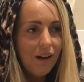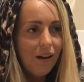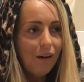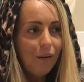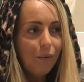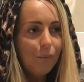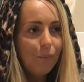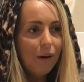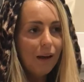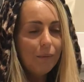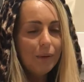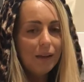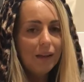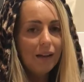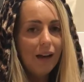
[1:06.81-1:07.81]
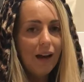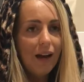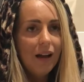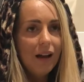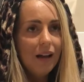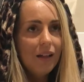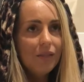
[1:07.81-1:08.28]
Um, I mean,
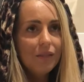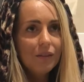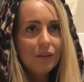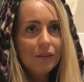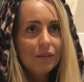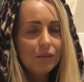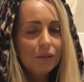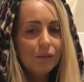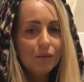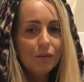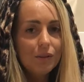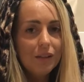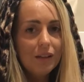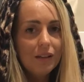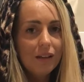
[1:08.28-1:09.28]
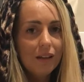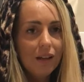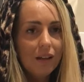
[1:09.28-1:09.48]
the surgery,